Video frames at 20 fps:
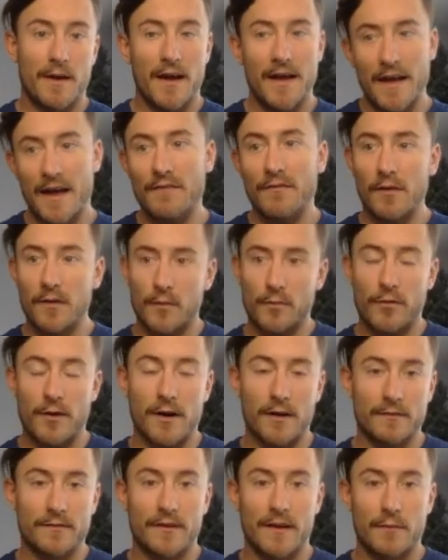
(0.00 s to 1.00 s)
I have other
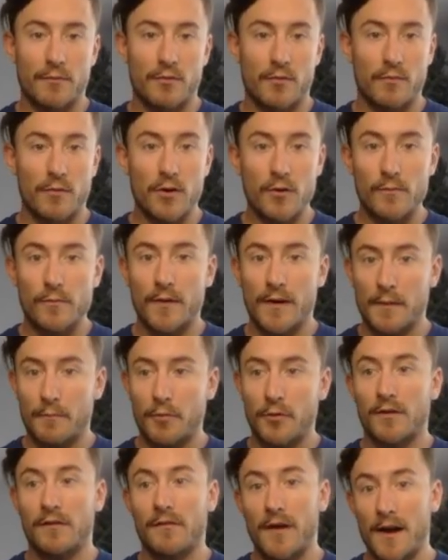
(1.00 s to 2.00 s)
products that I promote, but I
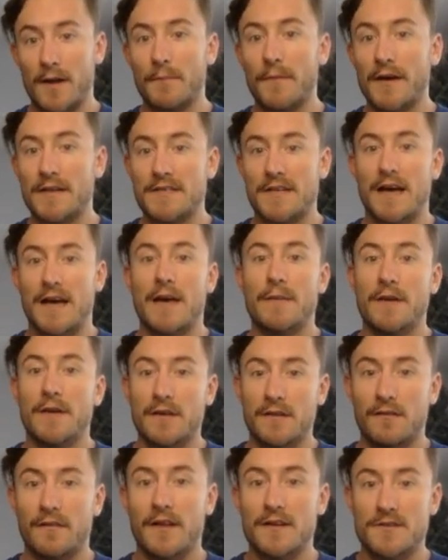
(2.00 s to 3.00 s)
put a lot of my time
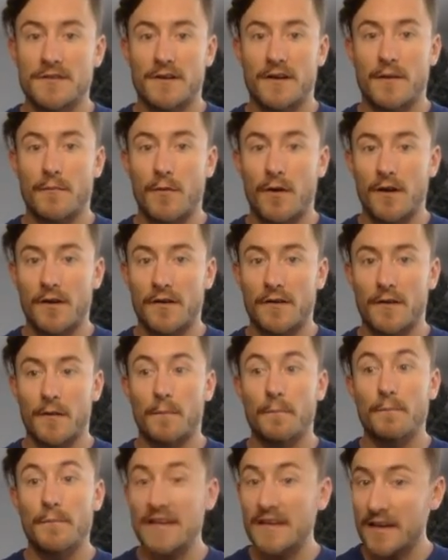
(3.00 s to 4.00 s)
into Legendary Marketer
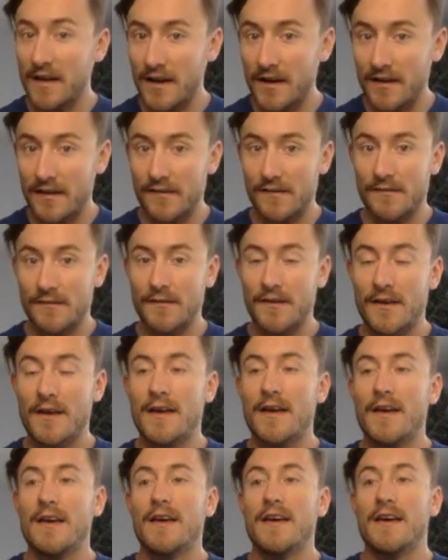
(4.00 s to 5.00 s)
because
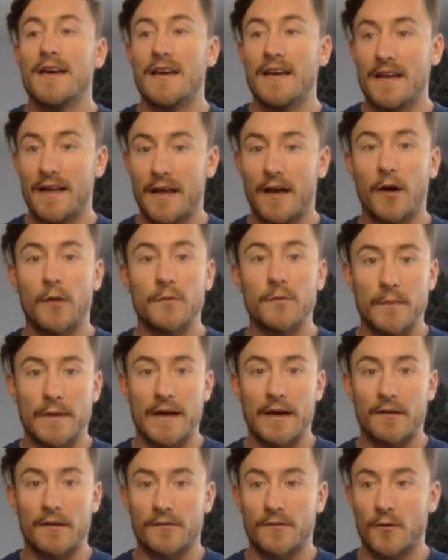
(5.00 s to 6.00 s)
it helped me
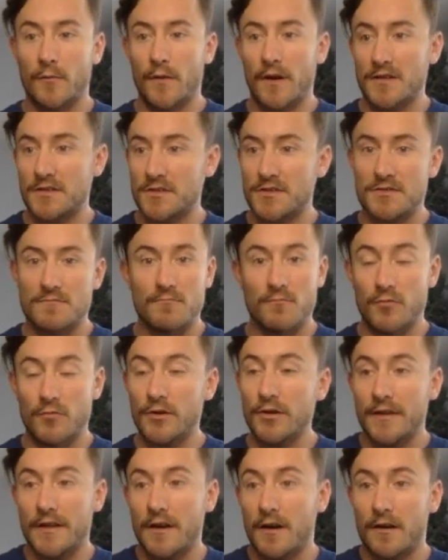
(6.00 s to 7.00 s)
out so much. It
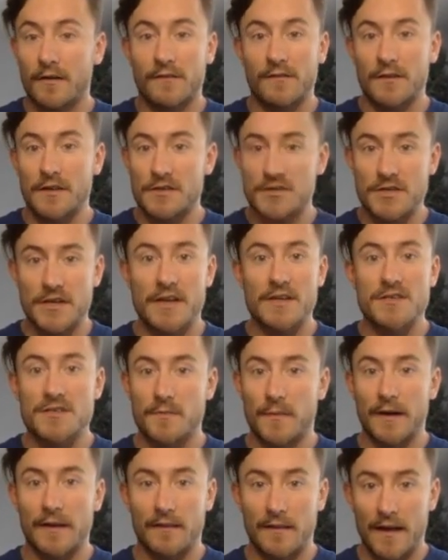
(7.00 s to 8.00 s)
really honestly changed
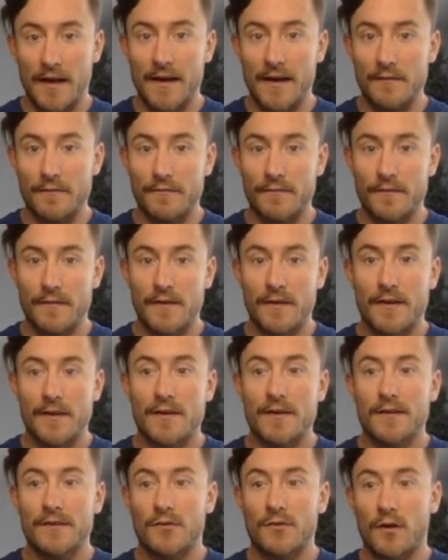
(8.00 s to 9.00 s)
my life.
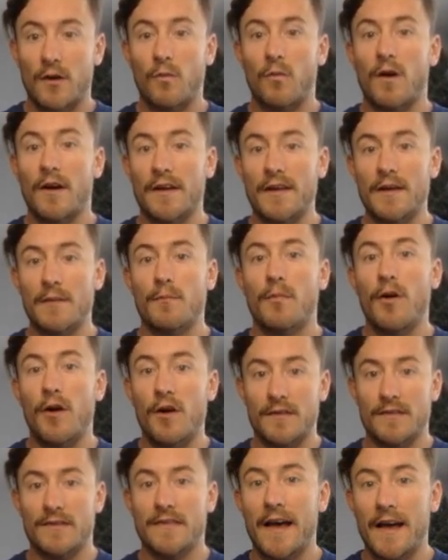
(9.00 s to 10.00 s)
So I want to
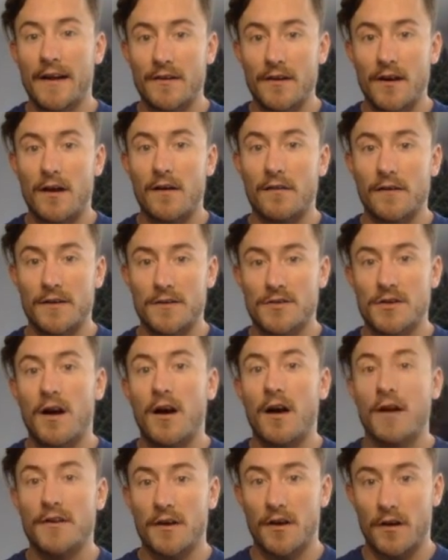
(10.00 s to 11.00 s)
impart that knowledge
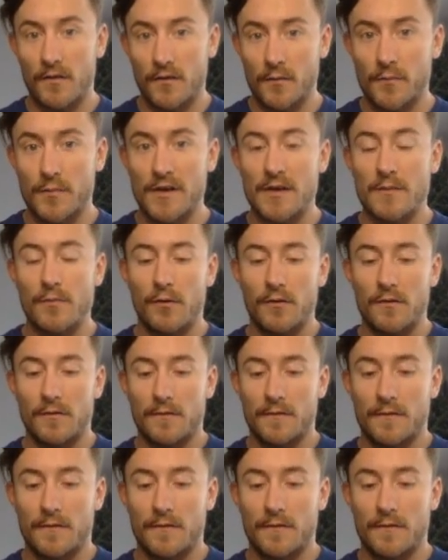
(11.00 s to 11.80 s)
onto other people.